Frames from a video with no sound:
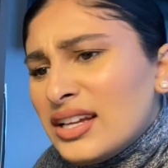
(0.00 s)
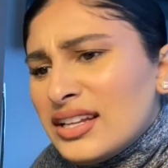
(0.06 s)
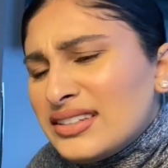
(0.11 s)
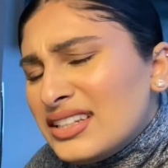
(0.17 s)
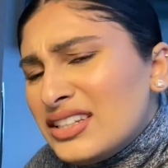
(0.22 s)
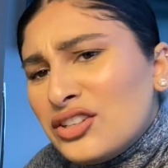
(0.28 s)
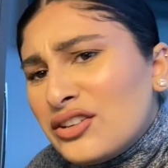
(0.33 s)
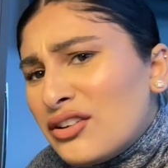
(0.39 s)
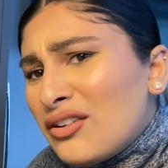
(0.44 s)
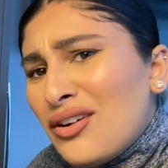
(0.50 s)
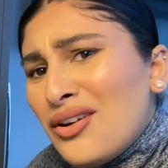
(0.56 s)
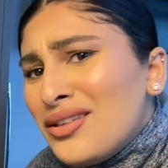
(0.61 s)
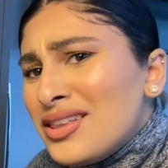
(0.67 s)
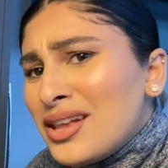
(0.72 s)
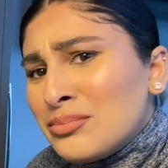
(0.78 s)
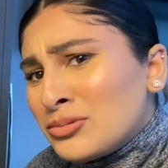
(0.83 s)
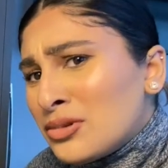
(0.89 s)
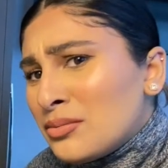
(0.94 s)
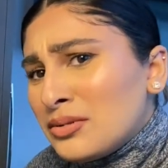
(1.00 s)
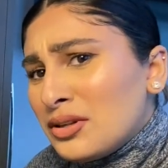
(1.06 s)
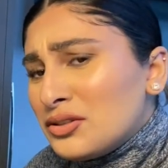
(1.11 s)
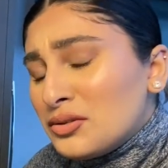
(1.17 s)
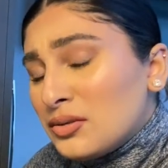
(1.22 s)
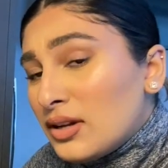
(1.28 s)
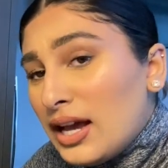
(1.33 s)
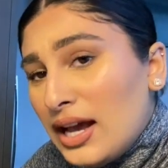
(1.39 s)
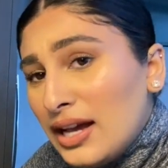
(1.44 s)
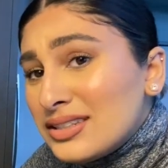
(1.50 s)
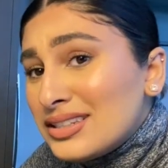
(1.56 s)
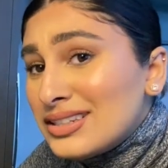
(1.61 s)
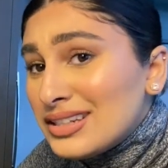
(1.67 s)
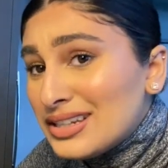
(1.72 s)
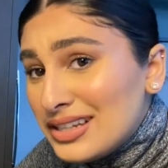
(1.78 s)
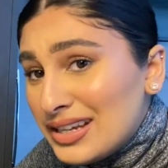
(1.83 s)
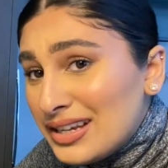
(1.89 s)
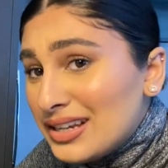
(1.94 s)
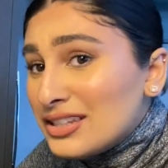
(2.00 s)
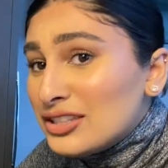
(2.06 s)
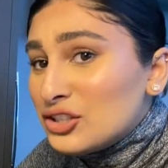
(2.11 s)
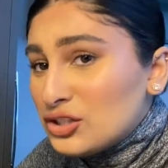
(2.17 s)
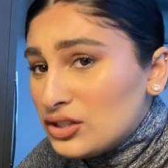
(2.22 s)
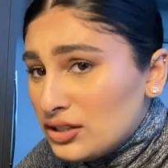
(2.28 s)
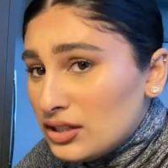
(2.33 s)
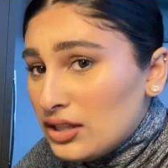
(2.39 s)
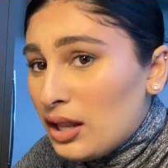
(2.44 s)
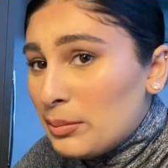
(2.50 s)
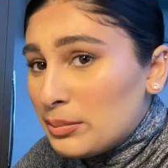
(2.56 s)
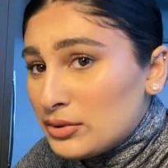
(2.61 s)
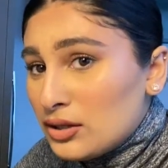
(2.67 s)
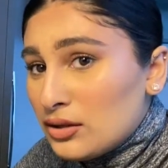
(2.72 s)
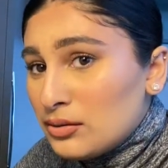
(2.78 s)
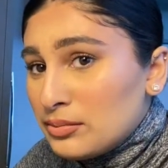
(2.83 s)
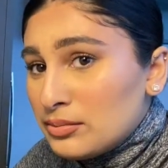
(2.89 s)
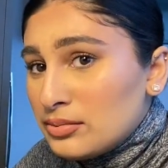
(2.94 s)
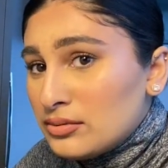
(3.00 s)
did you know all laptop not do it? I had an ancient laptop.